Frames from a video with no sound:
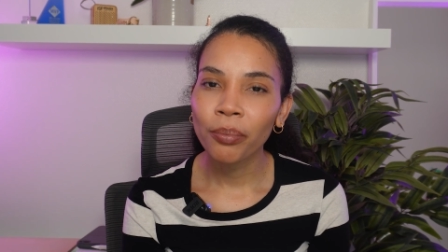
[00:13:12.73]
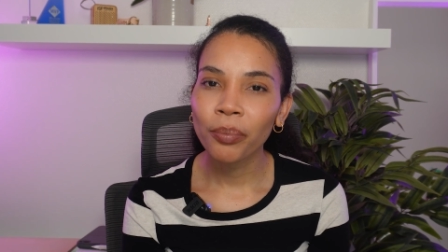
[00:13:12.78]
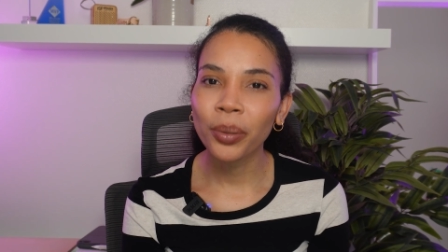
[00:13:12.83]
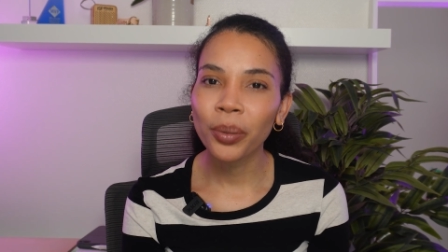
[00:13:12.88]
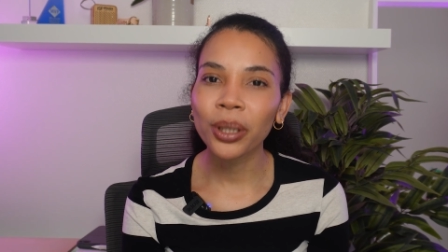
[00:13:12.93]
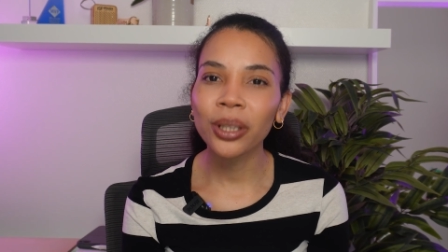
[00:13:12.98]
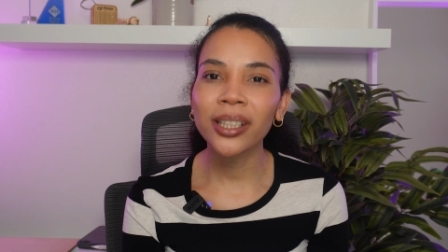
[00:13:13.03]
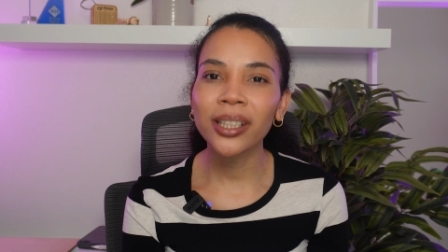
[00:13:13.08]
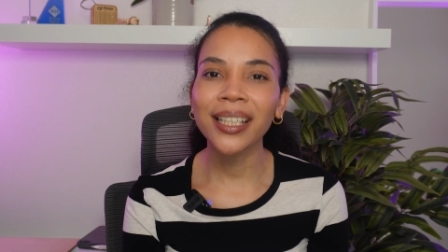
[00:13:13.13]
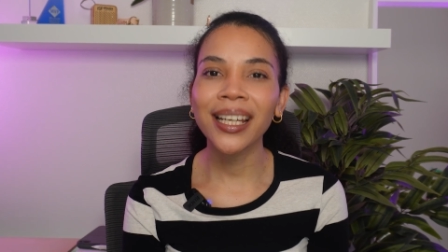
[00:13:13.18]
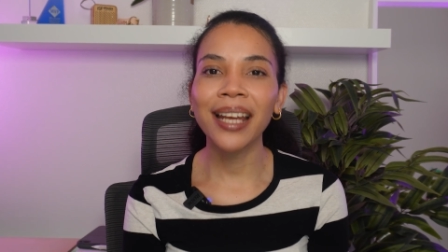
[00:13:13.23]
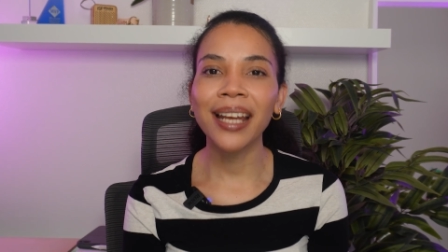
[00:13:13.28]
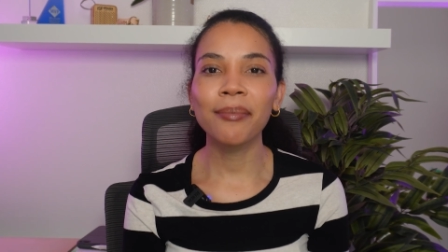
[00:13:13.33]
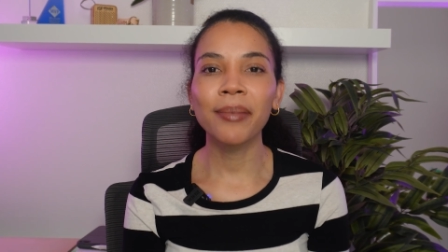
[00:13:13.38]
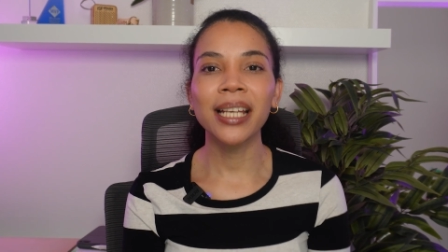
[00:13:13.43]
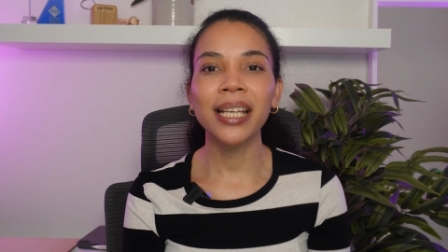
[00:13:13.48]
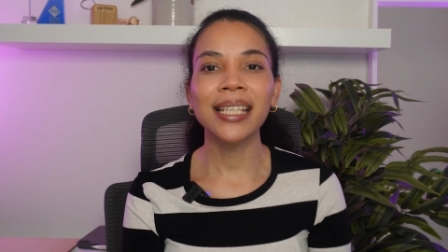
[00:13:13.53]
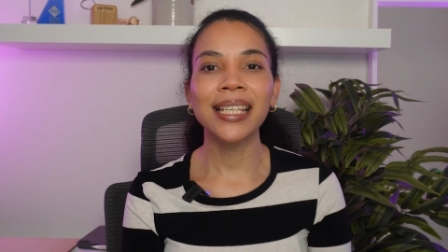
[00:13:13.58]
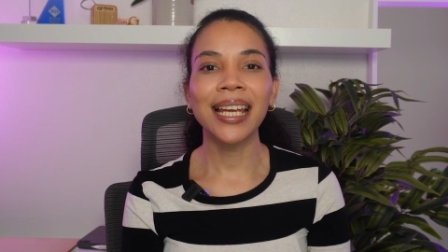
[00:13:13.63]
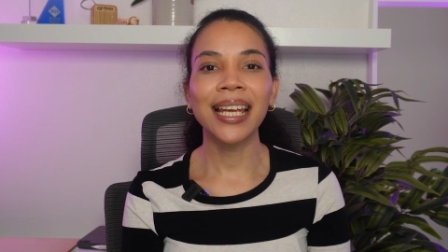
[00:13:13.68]
building and
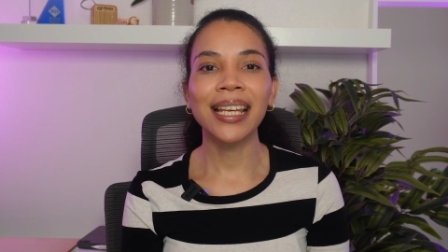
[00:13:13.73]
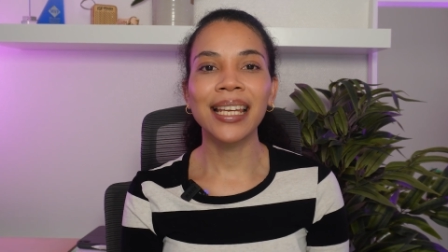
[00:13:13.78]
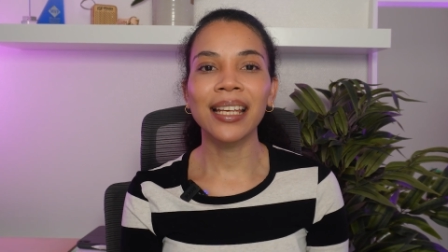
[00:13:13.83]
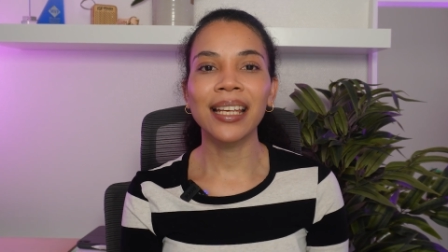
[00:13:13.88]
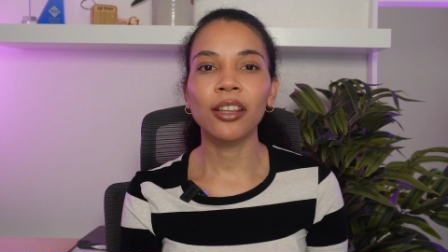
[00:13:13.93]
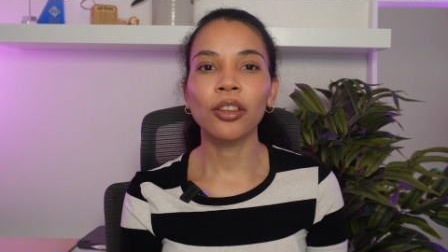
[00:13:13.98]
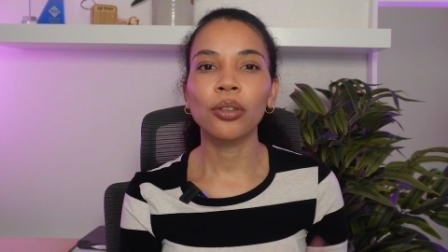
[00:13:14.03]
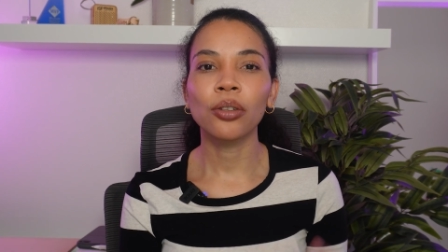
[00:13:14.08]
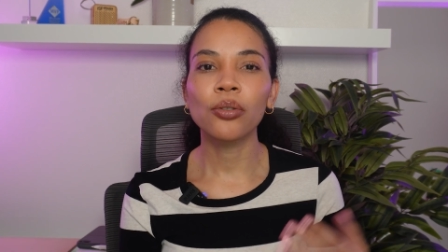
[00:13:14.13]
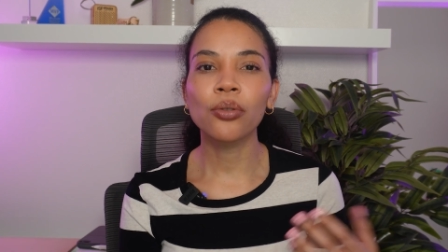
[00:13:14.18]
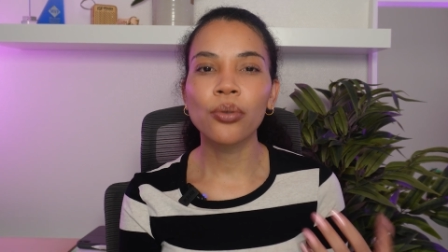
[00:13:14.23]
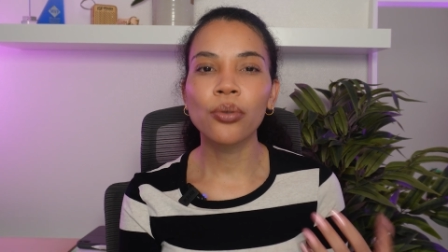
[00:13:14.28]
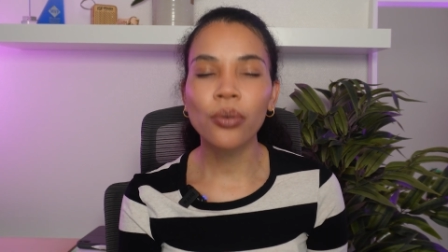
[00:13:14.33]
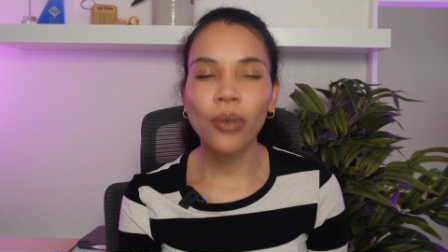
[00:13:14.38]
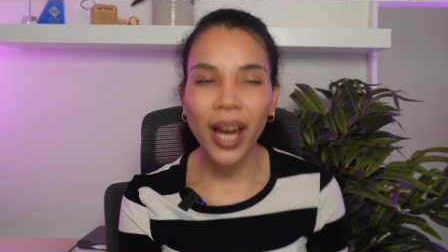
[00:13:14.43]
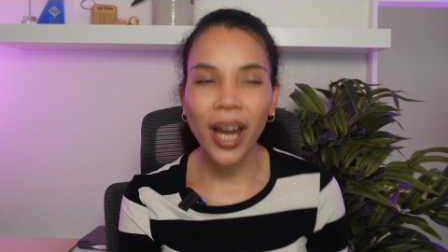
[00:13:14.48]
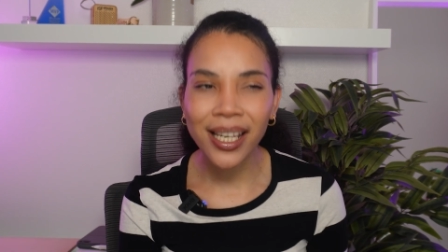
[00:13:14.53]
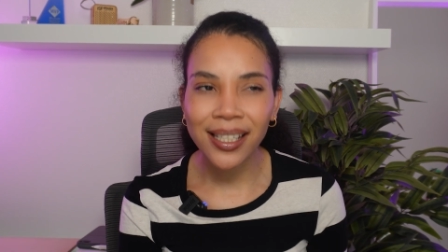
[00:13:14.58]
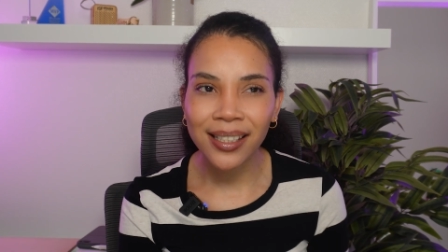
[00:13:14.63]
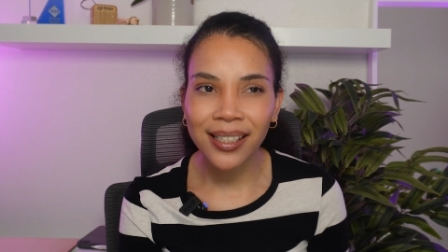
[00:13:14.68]
maintaining
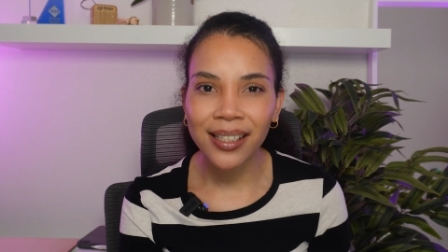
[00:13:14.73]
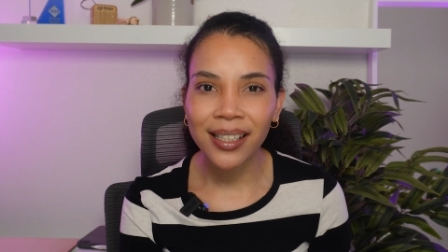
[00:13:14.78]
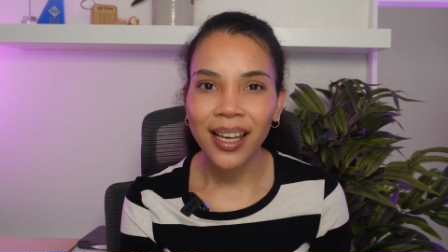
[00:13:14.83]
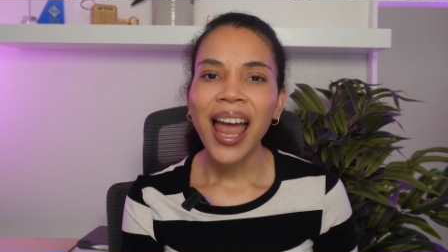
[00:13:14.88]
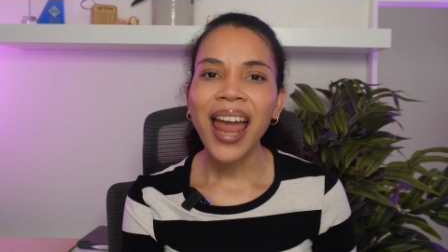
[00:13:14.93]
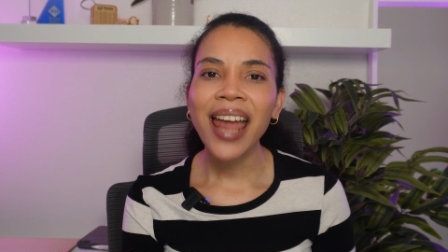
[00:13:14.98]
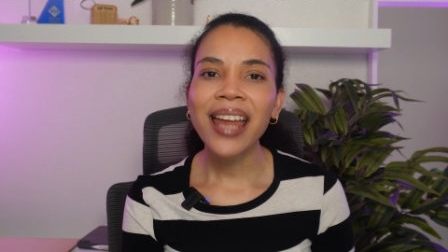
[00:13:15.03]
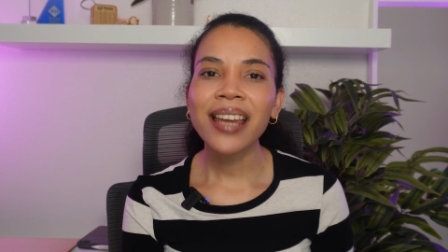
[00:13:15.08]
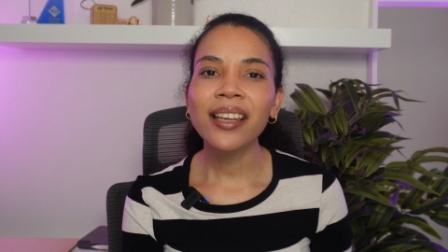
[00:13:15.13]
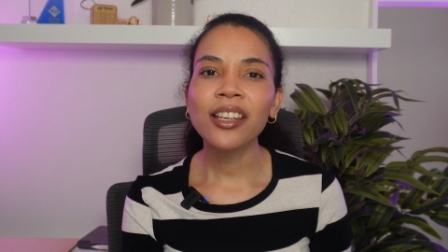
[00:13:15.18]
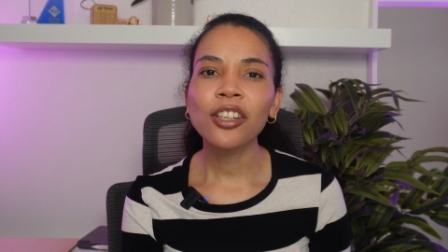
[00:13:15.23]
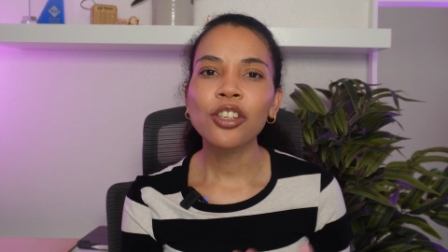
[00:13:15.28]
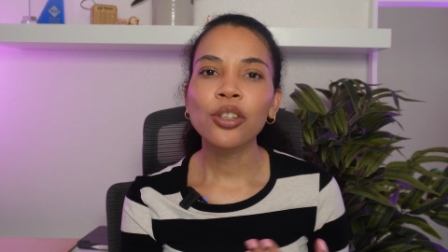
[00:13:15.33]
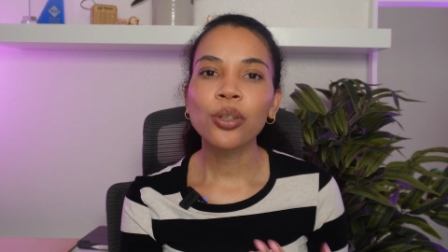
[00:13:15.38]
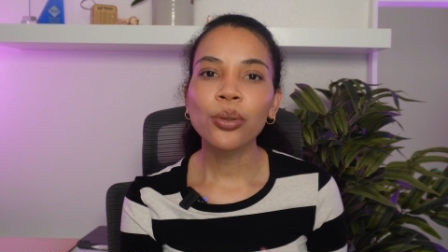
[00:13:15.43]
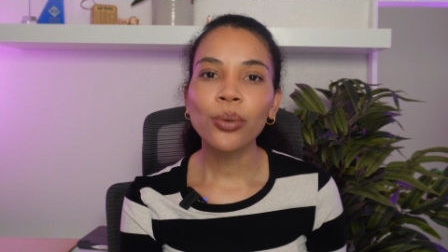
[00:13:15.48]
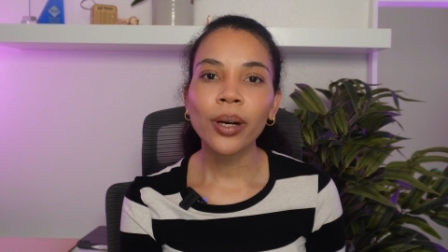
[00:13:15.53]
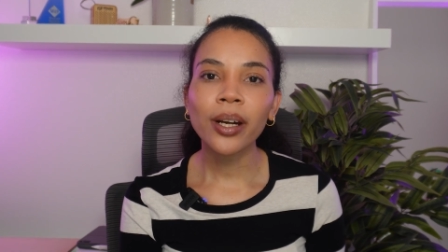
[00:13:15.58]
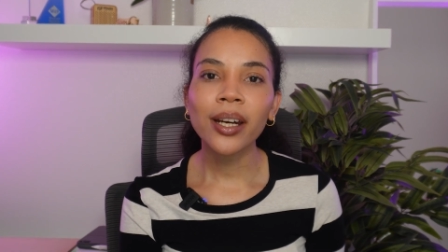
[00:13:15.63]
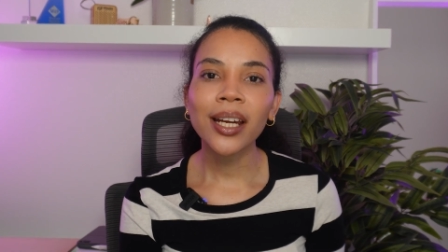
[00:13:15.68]
trust, and
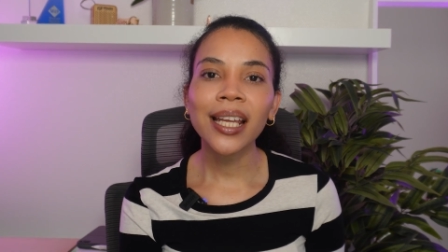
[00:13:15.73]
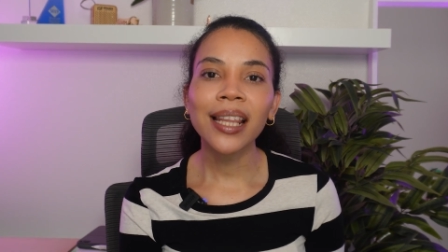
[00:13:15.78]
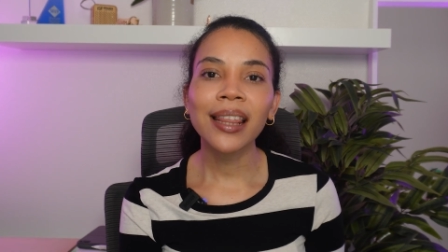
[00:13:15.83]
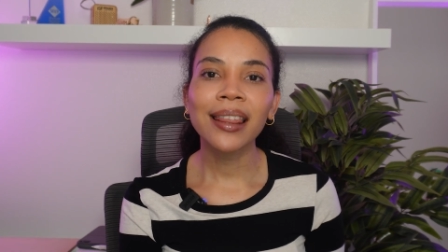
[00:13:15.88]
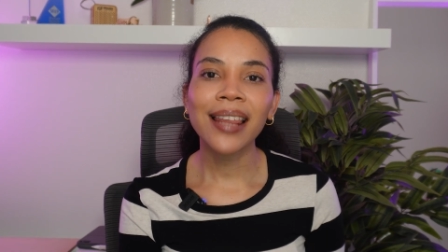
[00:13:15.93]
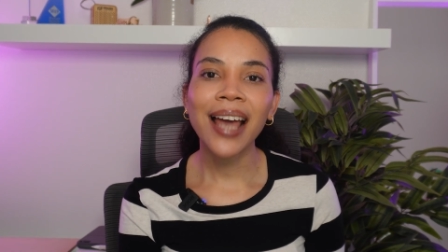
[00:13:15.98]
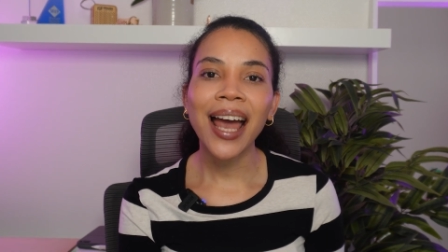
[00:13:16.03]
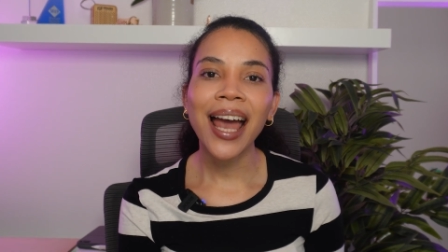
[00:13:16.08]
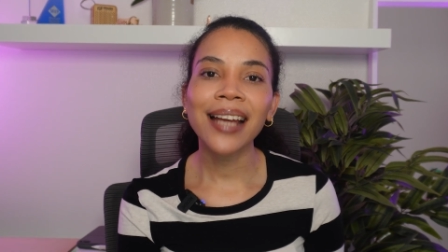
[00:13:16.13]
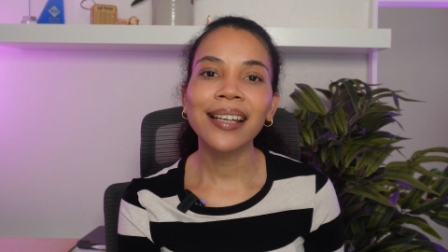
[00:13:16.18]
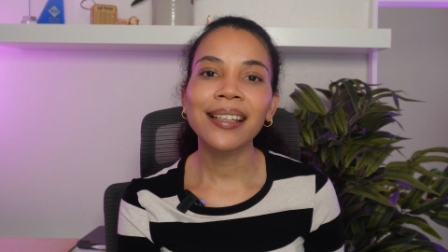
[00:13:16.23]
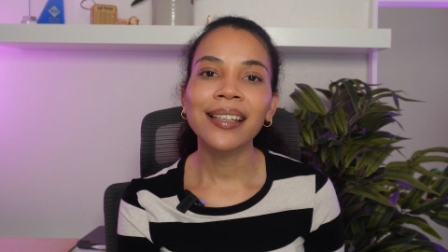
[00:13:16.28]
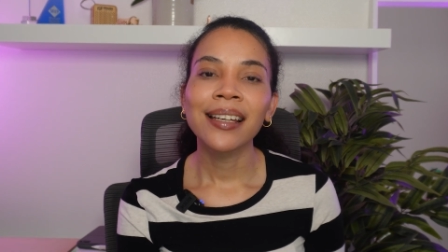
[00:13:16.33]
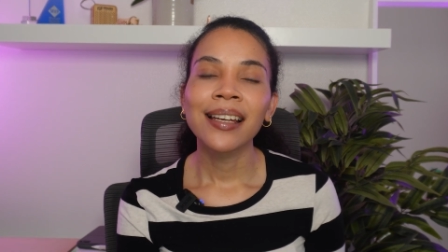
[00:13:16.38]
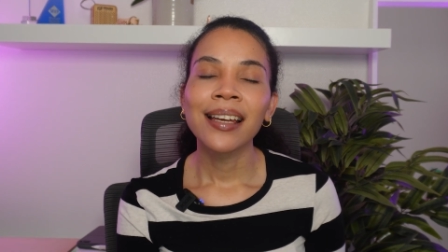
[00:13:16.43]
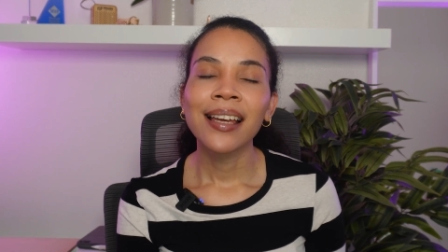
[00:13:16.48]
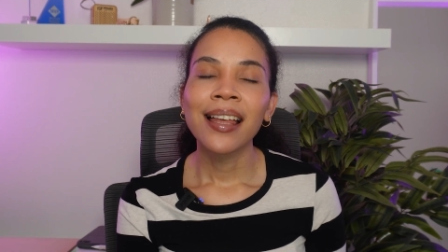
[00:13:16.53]
ensuring that